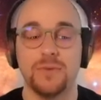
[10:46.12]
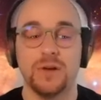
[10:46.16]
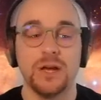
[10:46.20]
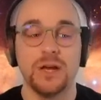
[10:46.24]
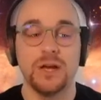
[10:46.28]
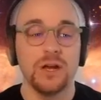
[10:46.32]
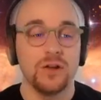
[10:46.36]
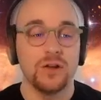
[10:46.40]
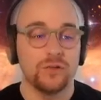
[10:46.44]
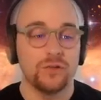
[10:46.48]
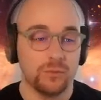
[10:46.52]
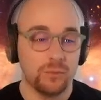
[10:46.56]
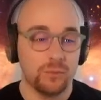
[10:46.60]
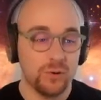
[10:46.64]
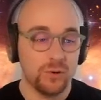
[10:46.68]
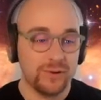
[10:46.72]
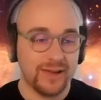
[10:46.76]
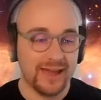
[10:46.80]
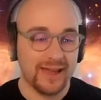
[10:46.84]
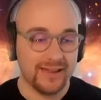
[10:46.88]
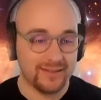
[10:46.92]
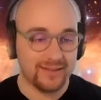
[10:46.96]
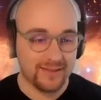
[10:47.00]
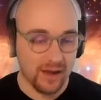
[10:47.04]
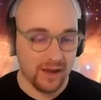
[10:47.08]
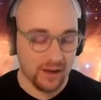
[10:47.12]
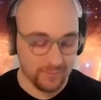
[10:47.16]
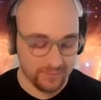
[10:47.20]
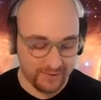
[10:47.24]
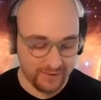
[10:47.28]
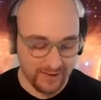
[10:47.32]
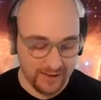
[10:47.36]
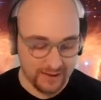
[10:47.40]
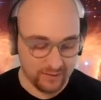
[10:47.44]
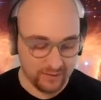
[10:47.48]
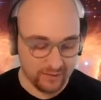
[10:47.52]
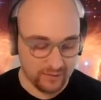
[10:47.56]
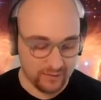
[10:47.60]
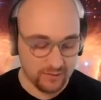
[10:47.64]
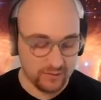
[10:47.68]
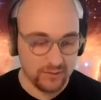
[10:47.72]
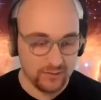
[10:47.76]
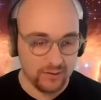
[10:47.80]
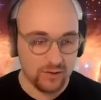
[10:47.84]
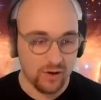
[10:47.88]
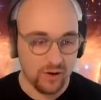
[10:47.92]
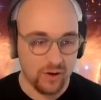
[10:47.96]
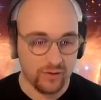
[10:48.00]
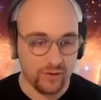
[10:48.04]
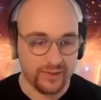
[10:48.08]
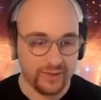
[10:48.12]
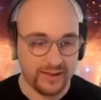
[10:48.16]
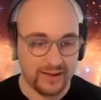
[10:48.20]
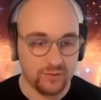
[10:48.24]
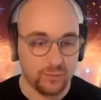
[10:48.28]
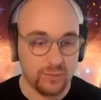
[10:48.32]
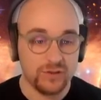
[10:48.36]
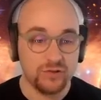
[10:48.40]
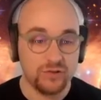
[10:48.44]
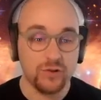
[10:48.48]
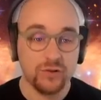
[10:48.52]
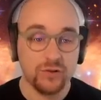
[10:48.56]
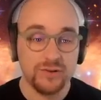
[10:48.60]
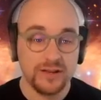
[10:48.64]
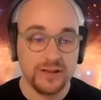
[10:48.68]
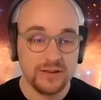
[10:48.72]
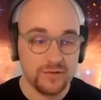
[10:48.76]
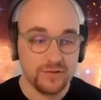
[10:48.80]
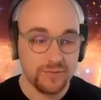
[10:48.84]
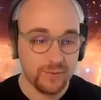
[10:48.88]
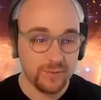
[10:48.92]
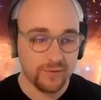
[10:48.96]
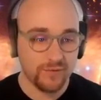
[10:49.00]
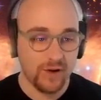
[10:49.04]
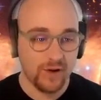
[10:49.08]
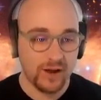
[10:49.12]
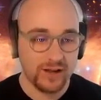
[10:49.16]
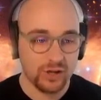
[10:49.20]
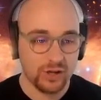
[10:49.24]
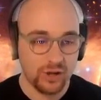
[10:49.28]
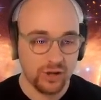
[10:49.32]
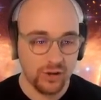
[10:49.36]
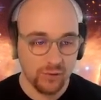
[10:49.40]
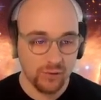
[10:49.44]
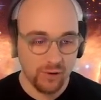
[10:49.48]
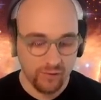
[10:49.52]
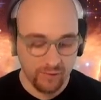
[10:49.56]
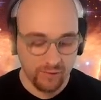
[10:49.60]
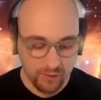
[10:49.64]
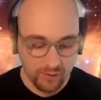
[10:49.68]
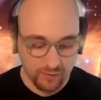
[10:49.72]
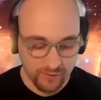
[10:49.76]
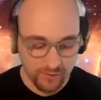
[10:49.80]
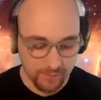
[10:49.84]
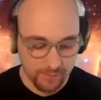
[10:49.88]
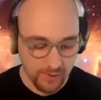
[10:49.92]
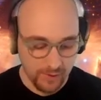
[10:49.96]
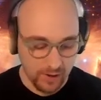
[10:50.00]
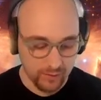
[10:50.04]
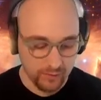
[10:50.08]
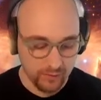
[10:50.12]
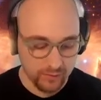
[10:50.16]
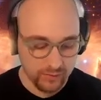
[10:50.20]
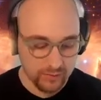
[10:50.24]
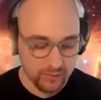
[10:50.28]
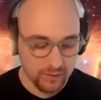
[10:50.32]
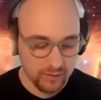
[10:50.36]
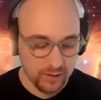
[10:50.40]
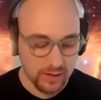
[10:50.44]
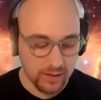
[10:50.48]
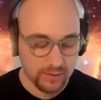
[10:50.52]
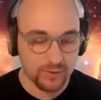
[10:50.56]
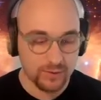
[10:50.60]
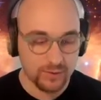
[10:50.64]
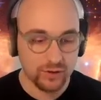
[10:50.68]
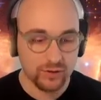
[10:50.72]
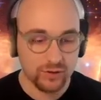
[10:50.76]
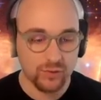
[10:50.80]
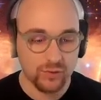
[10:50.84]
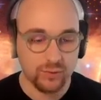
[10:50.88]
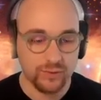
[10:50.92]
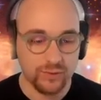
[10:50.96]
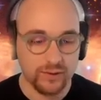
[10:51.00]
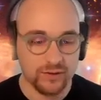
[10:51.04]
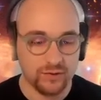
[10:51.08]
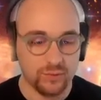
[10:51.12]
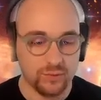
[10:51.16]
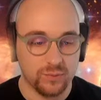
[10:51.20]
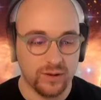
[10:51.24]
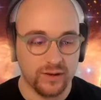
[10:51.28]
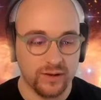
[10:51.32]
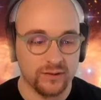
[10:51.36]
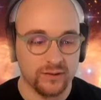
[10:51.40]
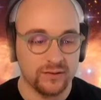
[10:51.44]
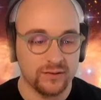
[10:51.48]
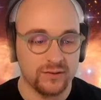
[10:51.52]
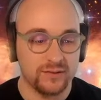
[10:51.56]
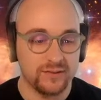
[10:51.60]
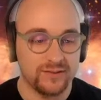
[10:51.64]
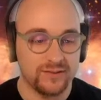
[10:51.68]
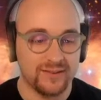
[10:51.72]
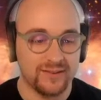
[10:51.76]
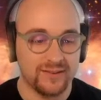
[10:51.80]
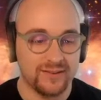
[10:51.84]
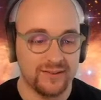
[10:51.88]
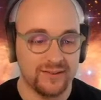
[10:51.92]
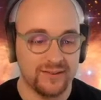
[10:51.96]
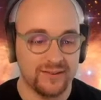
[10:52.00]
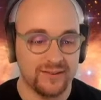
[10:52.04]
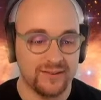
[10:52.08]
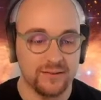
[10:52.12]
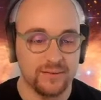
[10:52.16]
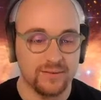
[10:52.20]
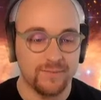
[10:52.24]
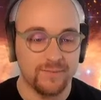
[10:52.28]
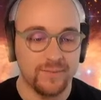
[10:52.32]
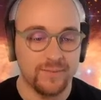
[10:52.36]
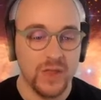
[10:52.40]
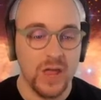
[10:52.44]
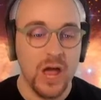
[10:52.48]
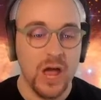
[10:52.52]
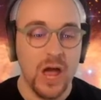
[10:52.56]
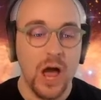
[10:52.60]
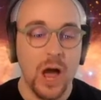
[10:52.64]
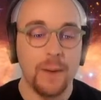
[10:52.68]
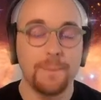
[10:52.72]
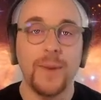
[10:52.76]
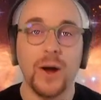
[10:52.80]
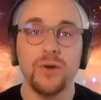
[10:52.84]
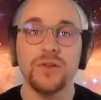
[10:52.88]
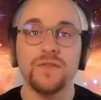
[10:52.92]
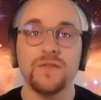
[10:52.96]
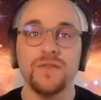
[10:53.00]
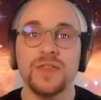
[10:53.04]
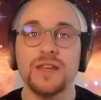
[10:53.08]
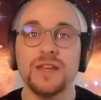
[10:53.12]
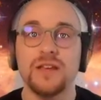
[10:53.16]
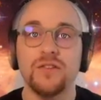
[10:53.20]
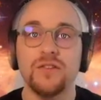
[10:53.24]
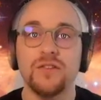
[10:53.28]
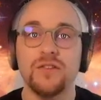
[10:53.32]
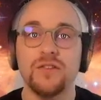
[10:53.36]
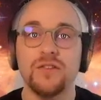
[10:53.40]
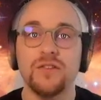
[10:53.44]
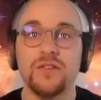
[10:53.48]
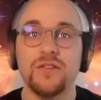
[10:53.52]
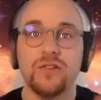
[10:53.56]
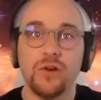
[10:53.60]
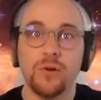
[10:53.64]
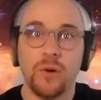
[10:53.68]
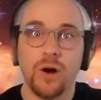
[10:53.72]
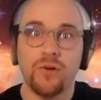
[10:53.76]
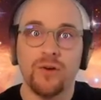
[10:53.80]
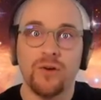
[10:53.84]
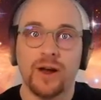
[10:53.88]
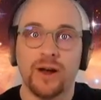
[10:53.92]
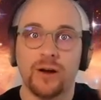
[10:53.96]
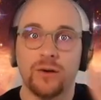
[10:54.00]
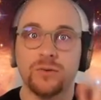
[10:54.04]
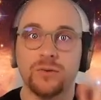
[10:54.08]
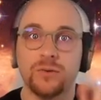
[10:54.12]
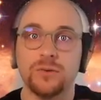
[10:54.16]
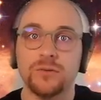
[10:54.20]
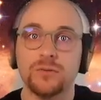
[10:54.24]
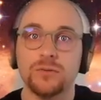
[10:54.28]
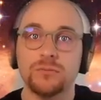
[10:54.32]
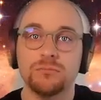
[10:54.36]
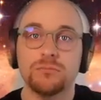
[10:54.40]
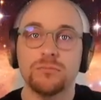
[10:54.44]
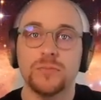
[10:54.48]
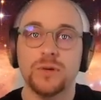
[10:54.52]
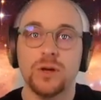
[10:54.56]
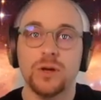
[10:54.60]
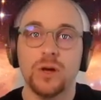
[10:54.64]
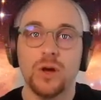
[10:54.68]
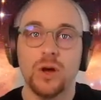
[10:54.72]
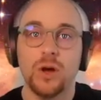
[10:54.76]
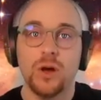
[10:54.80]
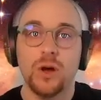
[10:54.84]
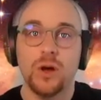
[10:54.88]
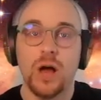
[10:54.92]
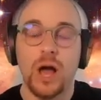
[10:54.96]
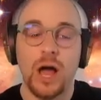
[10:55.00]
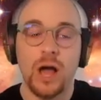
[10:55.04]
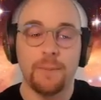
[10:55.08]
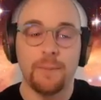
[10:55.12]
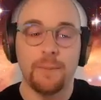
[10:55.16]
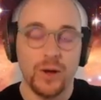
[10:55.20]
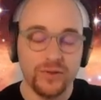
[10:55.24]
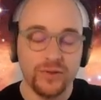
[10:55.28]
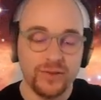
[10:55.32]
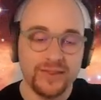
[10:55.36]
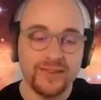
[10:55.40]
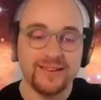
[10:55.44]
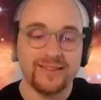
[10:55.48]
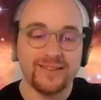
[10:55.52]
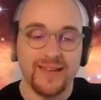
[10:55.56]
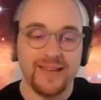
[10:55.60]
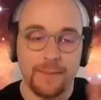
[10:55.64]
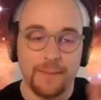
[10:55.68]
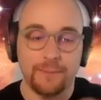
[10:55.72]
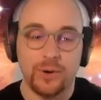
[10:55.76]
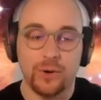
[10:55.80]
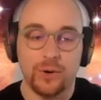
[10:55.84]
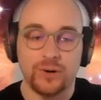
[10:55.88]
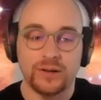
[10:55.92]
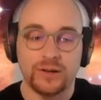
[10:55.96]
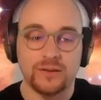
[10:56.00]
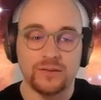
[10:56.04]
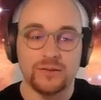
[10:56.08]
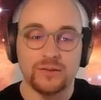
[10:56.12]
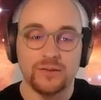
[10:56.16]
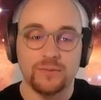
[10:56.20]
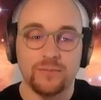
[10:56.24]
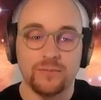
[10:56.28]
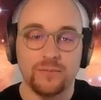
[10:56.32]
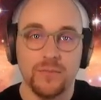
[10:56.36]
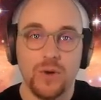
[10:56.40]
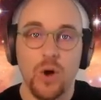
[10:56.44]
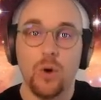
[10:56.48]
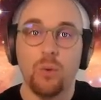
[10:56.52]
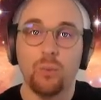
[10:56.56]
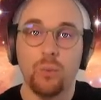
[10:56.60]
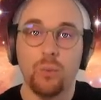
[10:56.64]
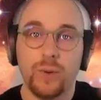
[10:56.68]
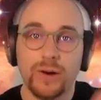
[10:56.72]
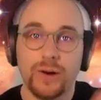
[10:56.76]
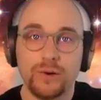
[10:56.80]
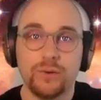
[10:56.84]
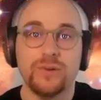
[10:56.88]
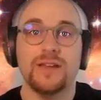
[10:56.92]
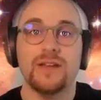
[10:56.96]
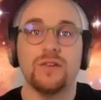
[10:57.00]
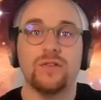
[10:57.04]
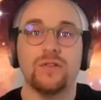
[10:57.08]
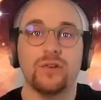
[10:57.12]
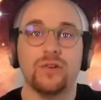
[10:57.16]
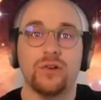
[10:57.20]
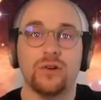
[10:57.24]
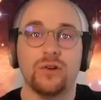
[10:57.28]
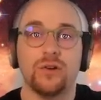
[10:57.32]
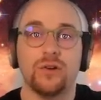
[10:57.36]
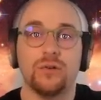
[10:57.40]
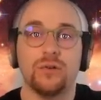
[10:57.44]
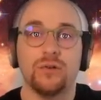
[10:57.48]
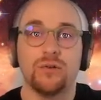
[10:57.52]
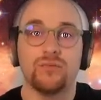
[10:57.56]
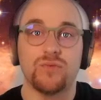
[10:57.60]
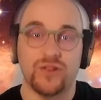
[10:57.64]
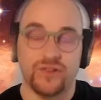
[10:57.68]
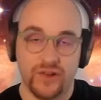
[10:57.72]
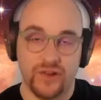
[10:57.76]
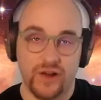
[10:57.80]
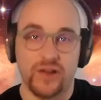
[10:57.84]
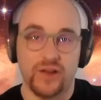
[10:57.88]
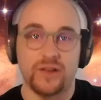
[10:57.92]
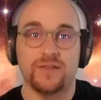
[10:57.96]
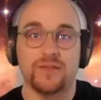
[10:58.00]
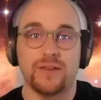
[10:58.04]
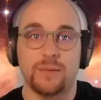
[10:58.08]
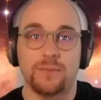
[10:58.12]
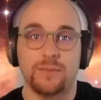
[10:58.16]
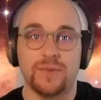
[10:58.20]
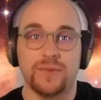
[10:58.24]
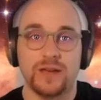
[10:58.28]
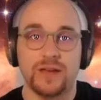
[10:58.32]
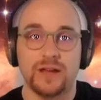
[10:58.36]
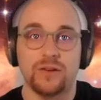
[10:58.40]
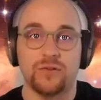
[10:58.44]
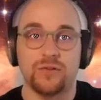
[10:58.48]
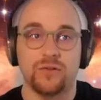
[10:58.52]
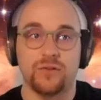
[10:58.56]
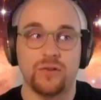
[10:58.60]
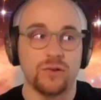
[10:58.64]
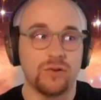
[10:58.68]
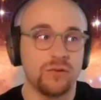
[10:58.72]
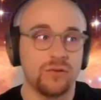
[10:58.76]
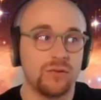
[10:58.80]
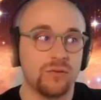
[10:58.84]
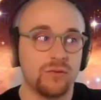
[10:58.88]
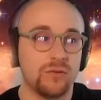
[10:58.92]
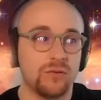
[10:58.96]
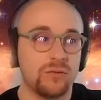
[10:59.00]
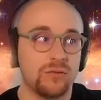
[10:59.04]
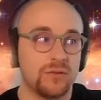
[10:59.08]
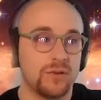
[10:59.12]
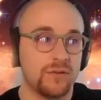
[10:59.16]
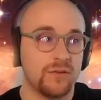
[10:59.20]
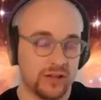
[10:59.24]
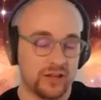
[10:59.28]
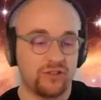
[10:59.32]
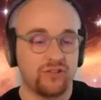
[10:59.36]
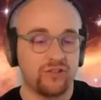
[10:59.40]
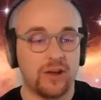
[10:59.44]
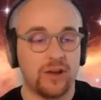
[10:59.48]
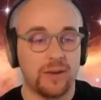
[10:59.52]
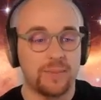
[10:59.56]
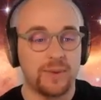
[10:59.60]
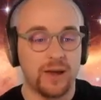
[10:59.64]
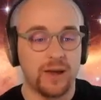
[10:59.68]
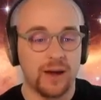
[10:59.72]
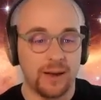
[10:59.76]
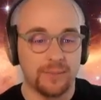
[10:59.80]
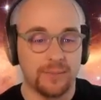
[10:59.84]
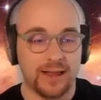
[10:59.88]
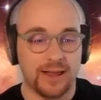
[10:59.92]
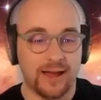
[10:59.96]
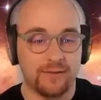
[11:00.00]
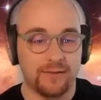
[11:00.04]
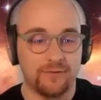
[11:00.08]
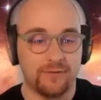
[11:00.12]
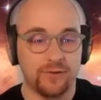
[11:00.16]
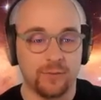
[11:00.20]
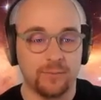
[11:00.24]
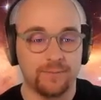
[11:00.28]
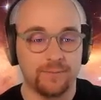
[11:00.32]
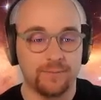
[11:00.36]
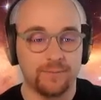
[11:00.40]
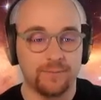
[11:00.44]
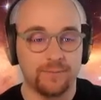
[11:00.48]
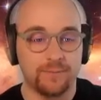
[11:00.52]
So we'll get updates on this. We do need to provide a URL for both. I'm going to call this one status. And both of these URLs, both of these endpoints will need to return something to the Vonage API platform.